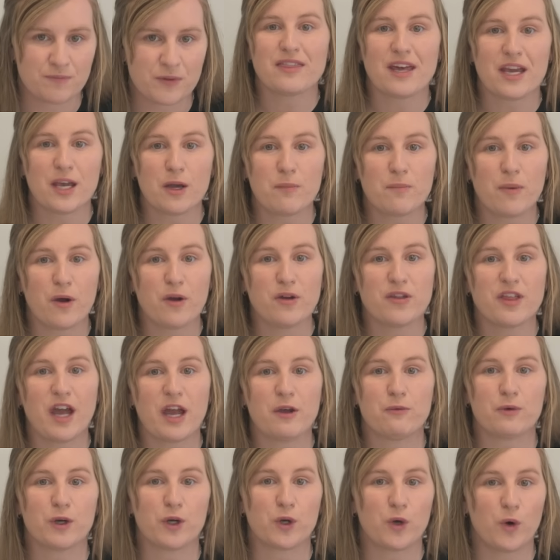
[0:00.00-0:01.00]
They are both
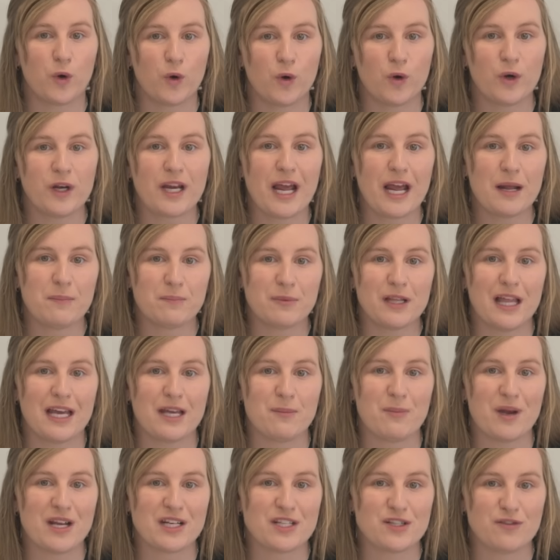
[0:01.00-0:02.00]
a record and
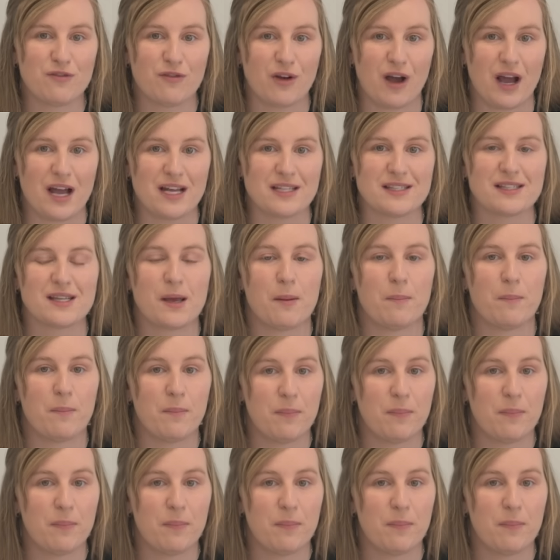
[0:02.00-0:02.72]
playback device,